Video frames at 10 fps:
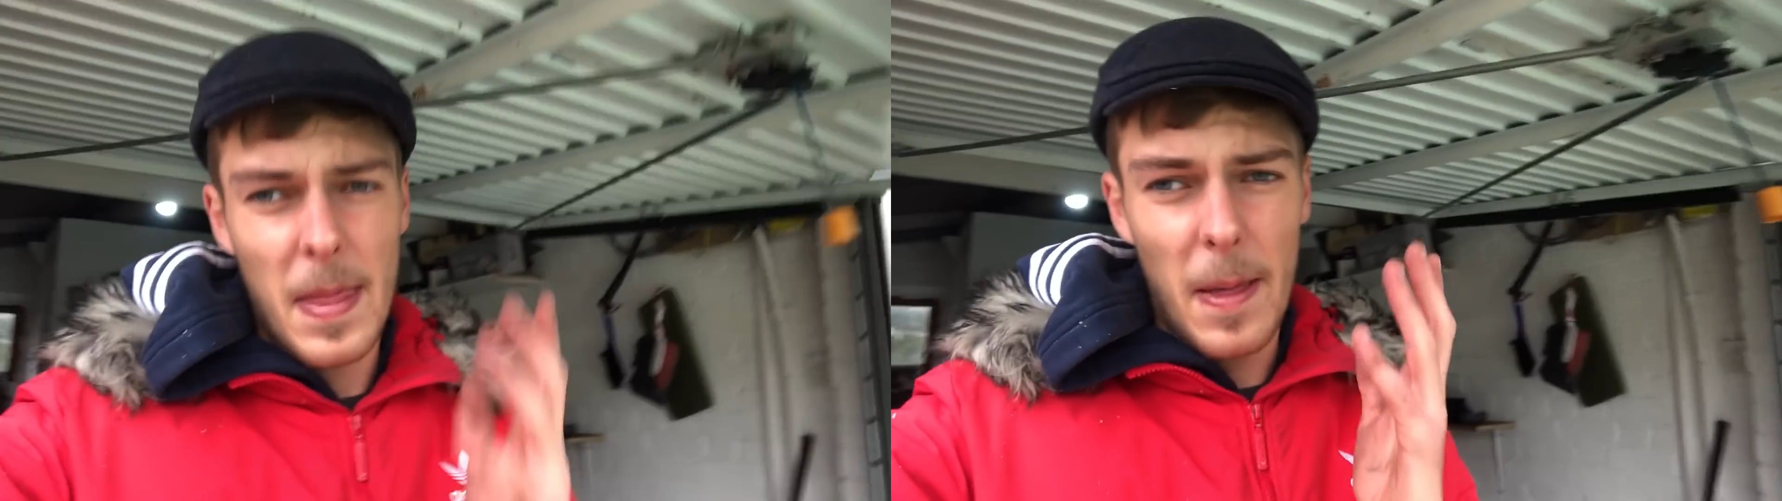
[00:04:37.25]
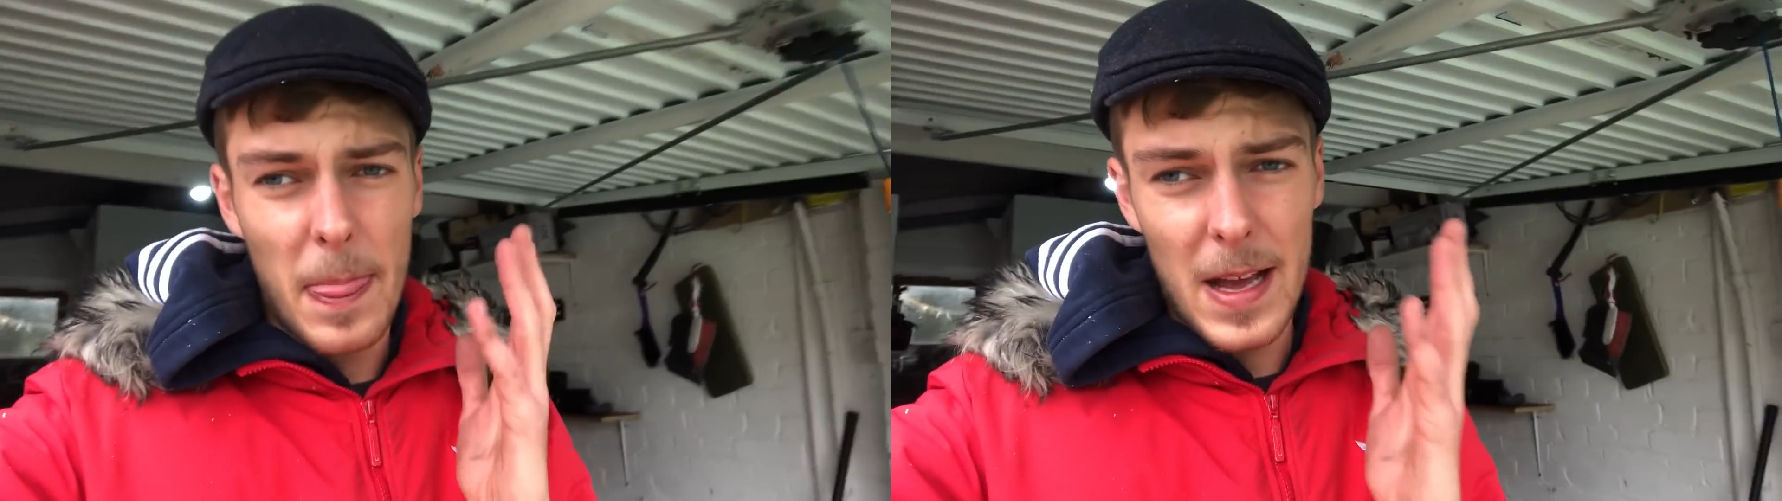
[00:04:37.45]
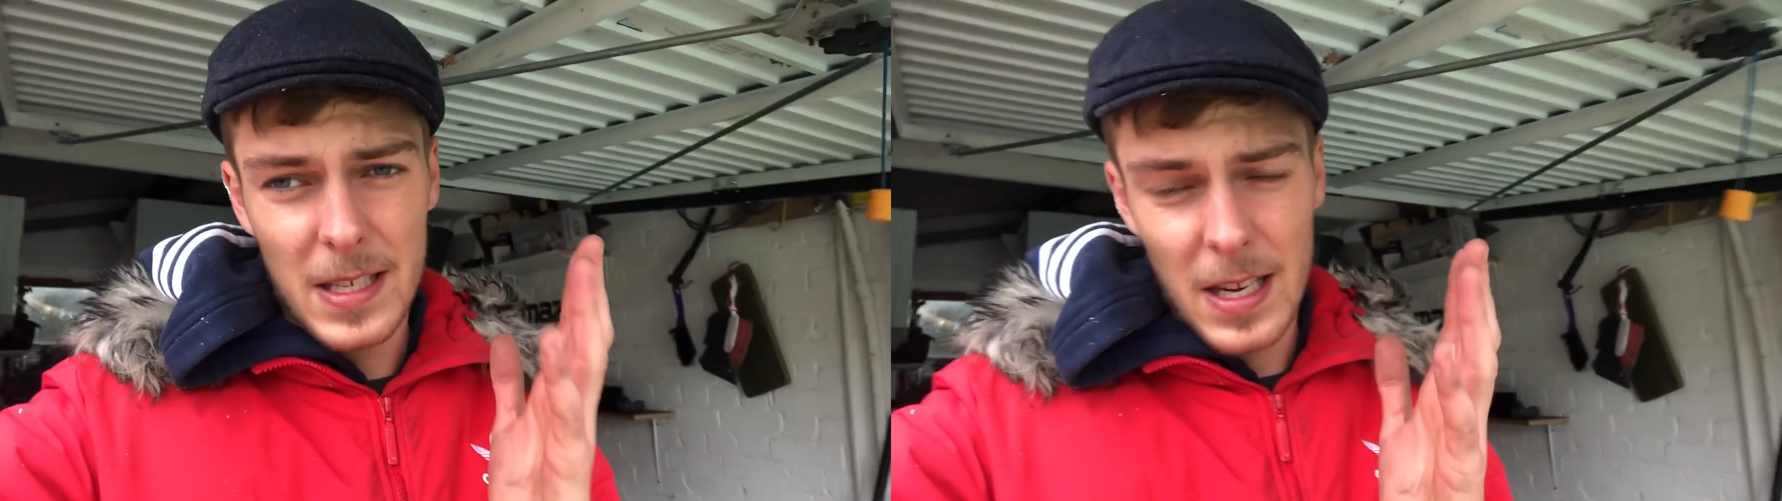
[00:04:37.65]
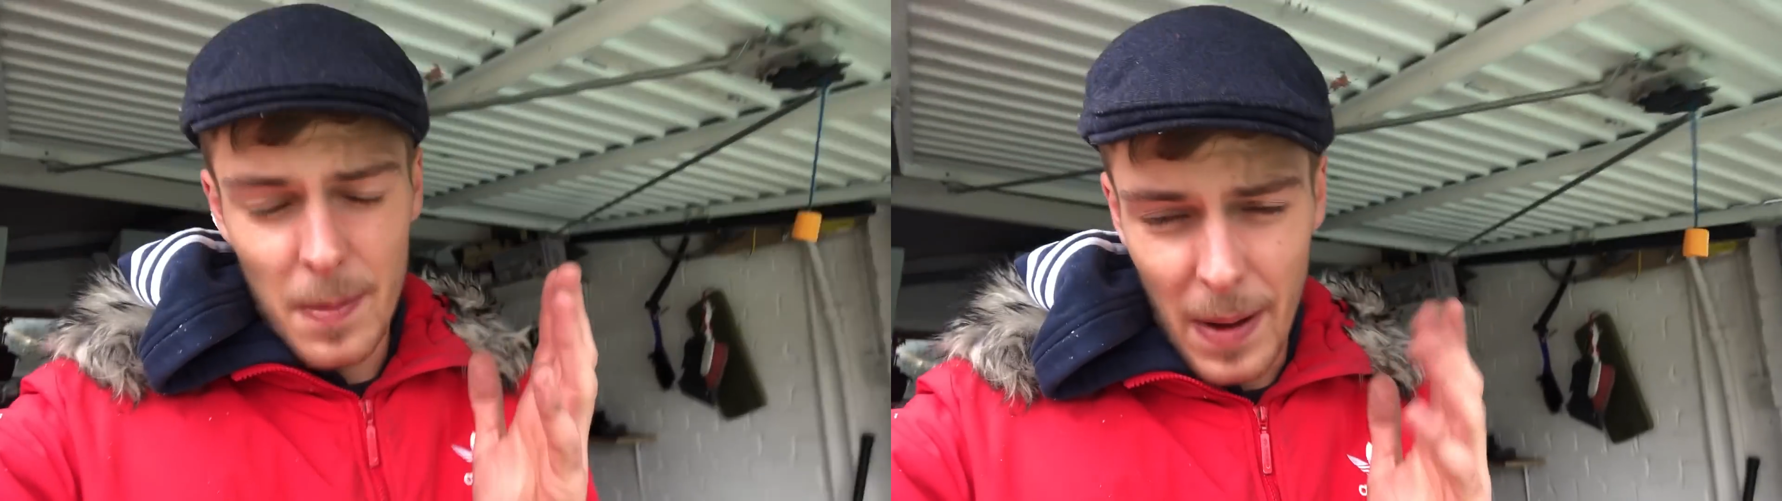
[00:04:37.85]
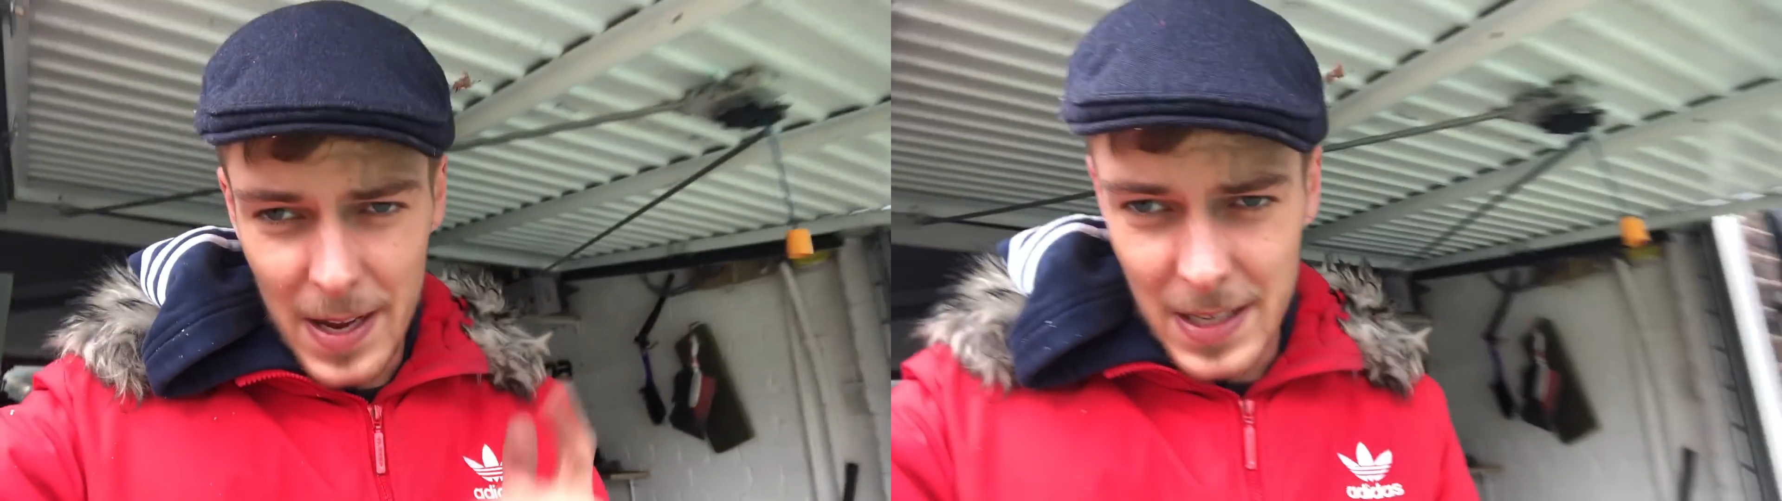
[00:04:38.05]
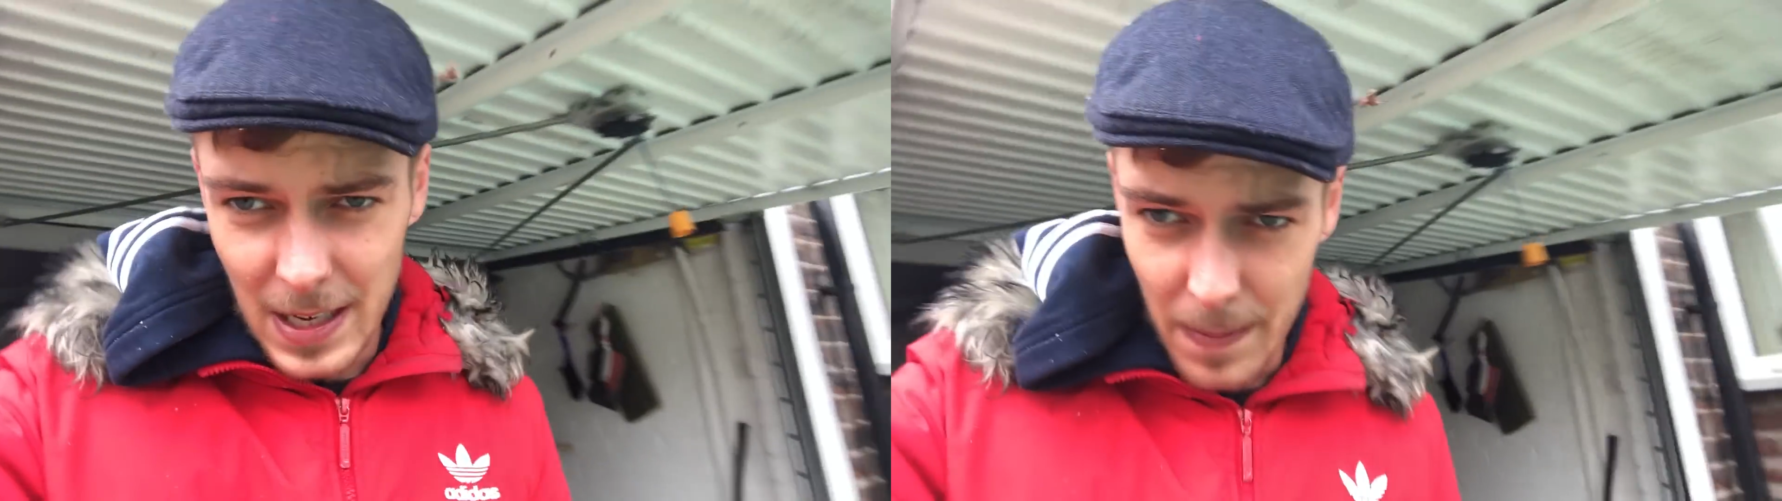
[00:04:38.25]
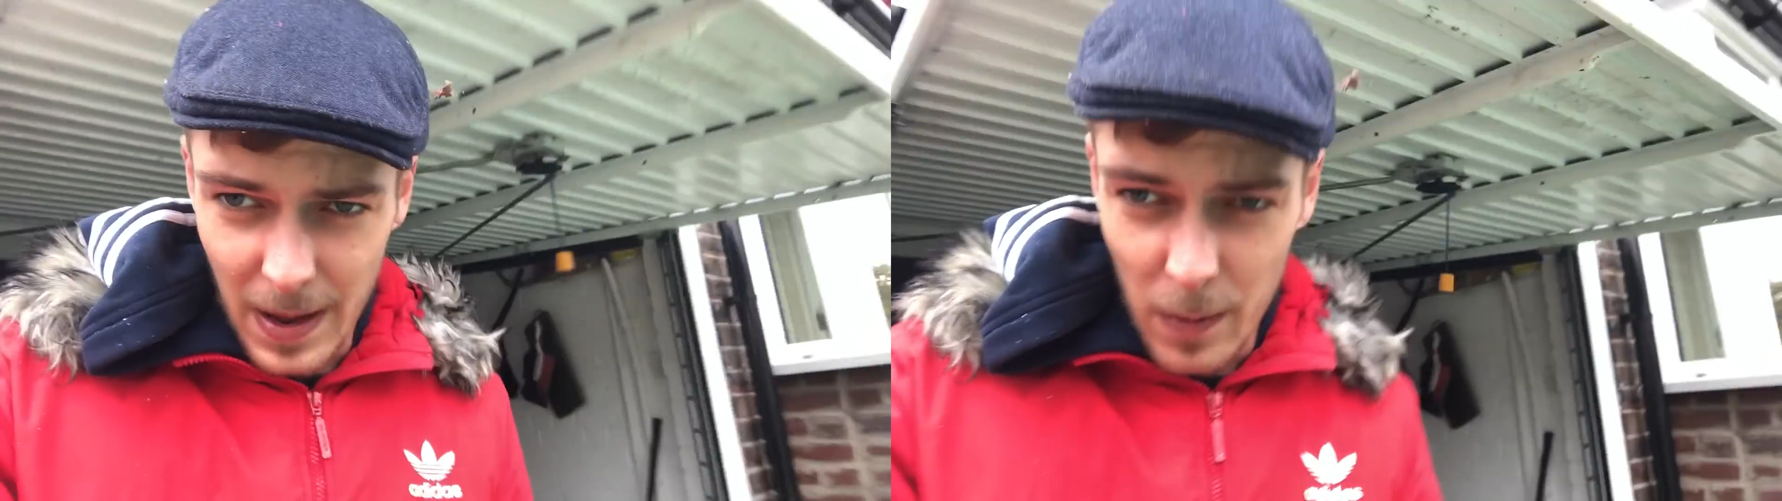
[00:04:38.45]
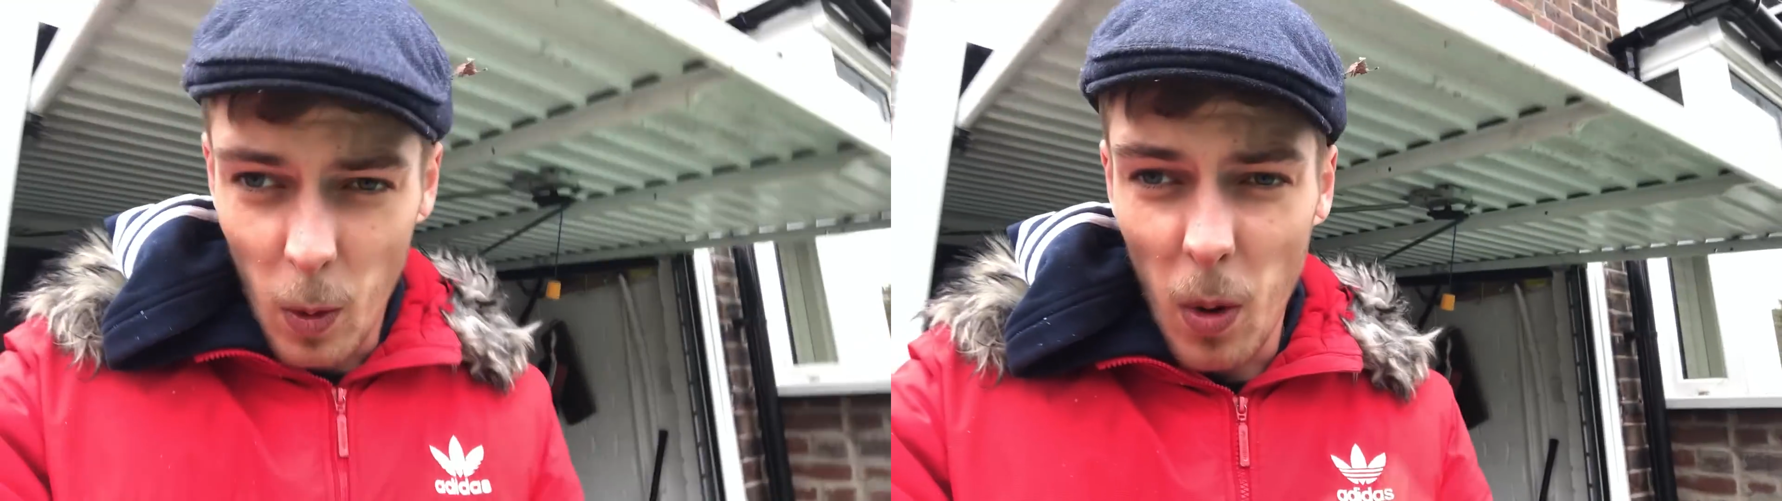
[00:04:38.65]
Now that's going to basically
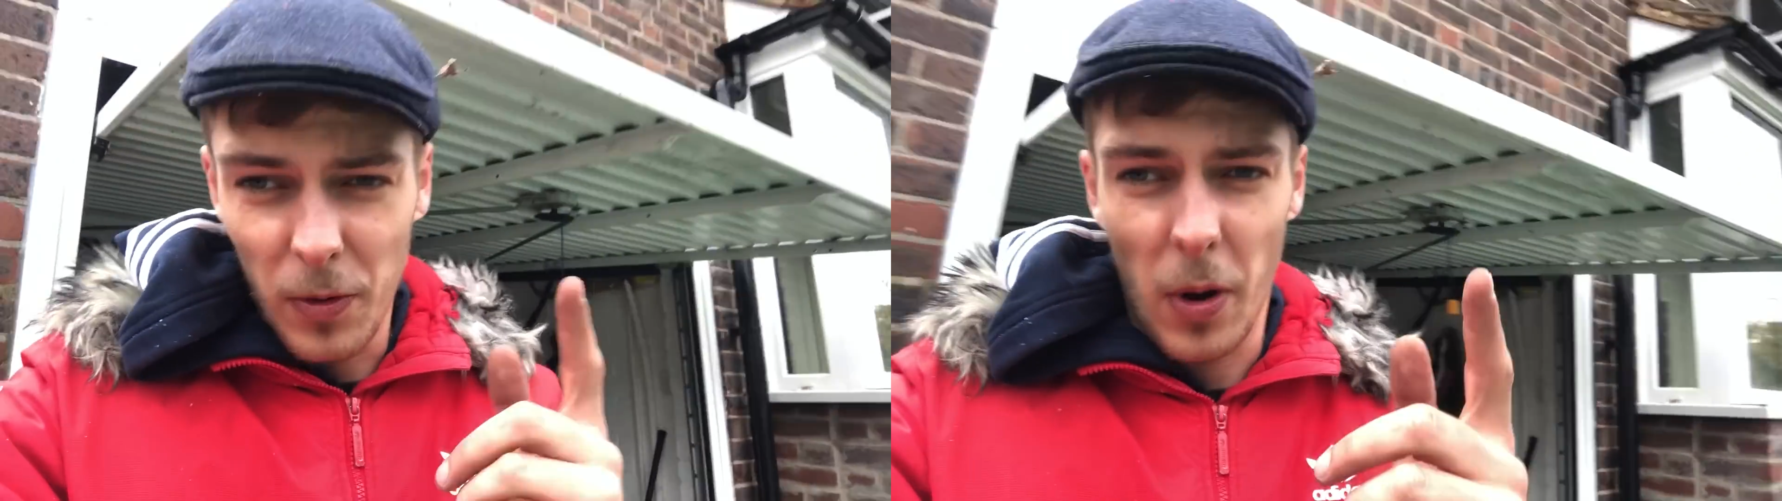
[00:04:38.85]
be, well what I'll